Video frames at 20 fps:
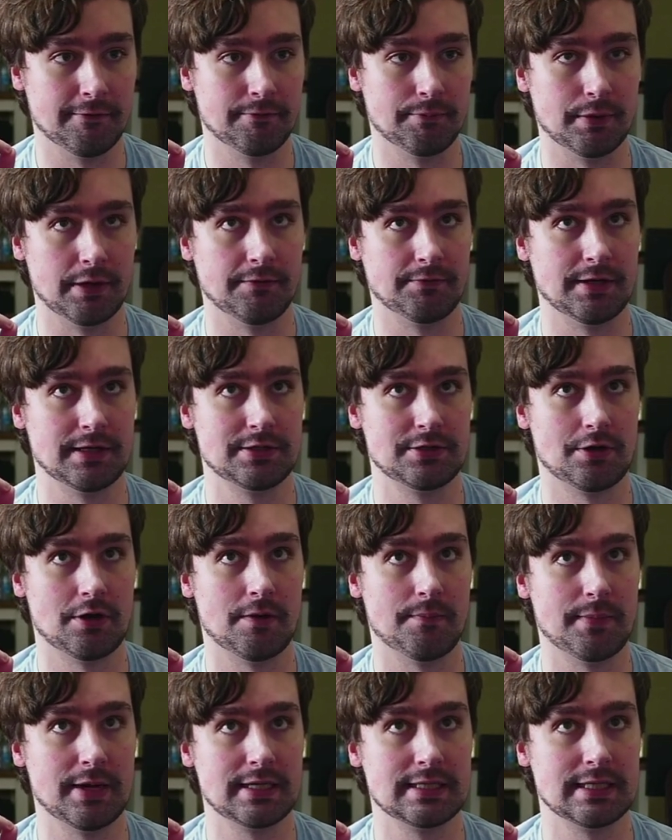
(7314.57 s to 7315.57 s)
But if they started
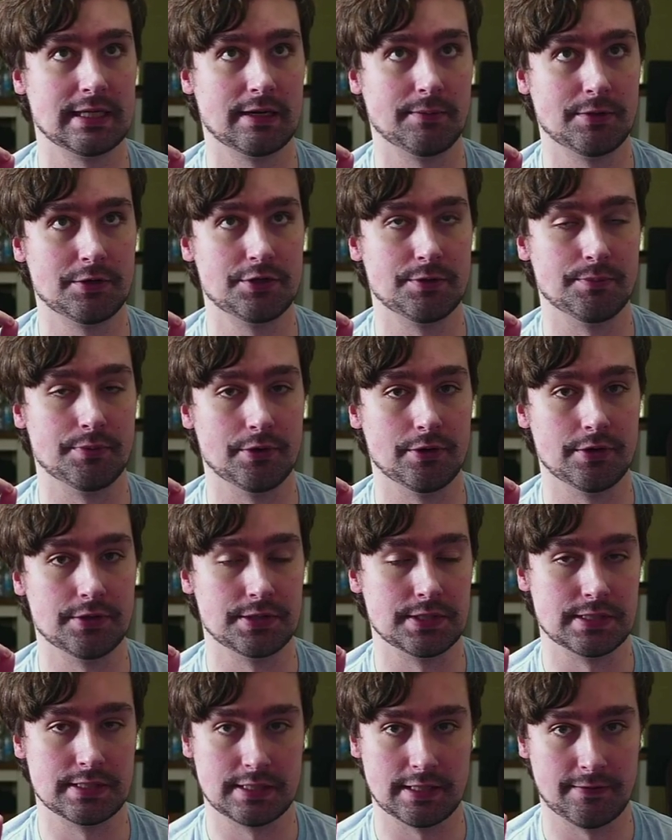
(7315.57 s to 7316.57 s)
mixing a bunch of birds and
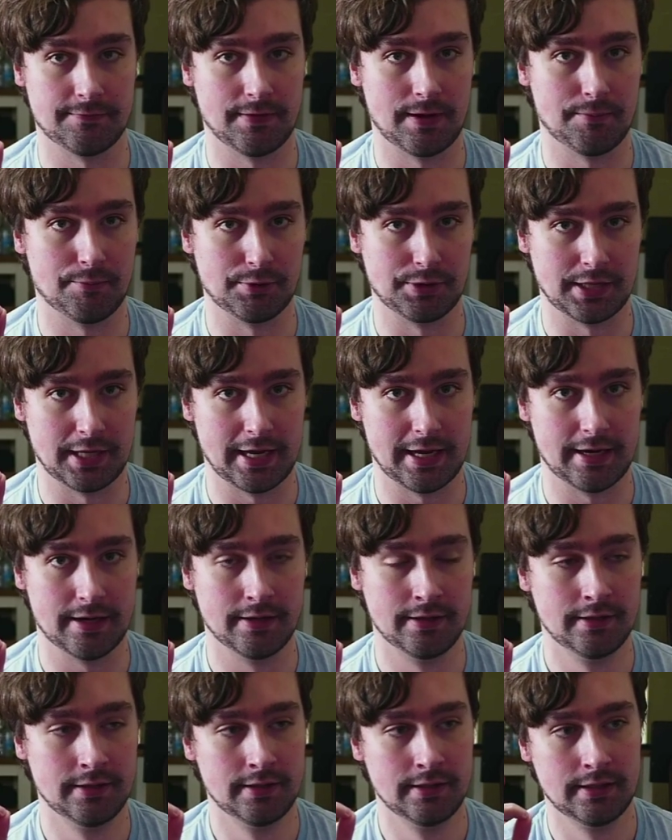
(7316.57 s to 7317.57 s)
stuff up with that,
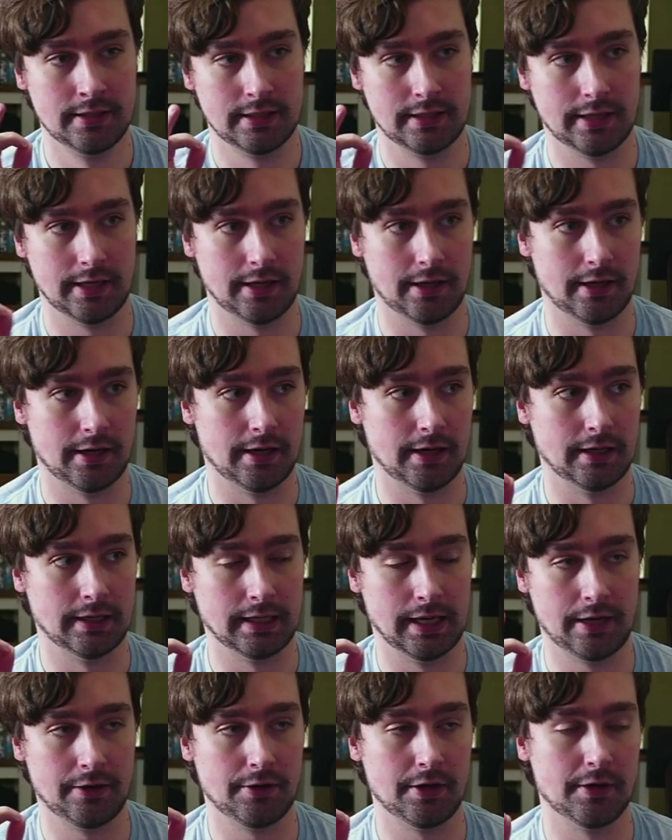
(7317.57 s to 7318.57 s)
uh, I
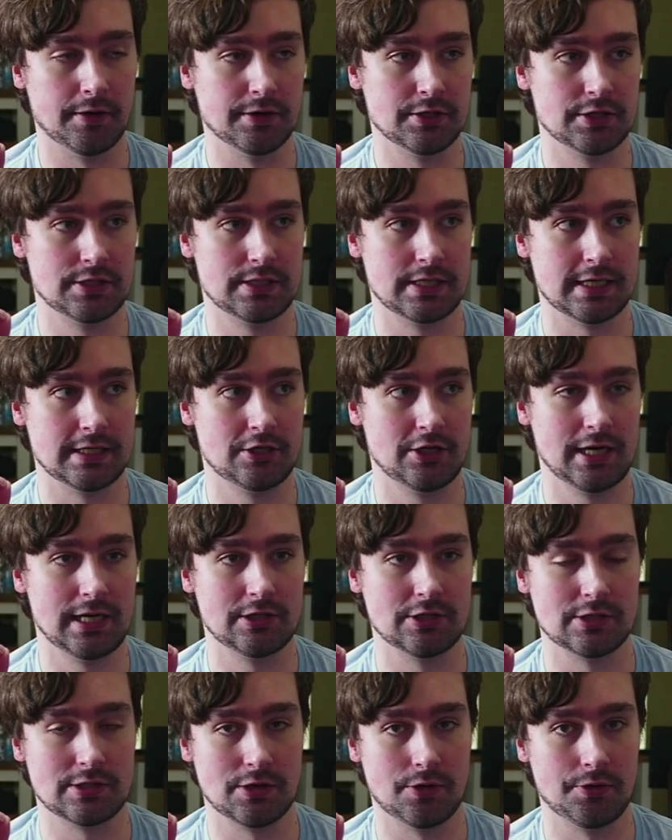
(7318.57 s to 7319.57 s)
don't know. It just it
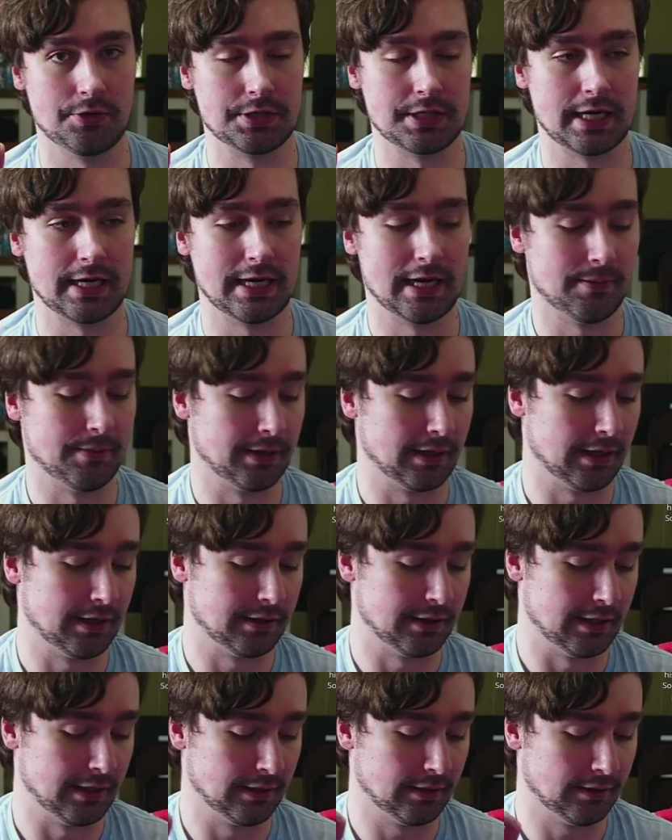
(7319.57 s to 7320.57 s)
changes the whole dynamic. I
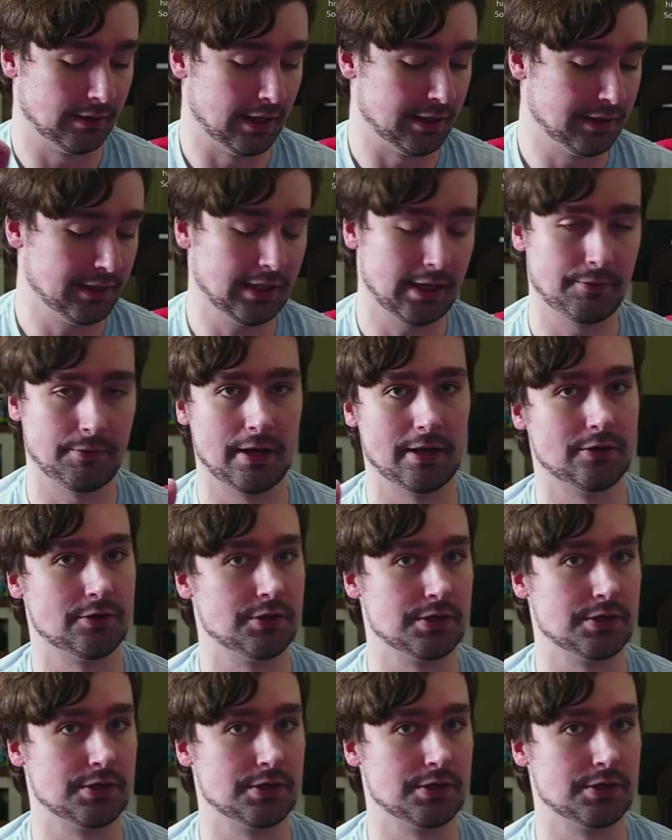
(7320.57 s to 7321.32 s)
think. I think I'd rather just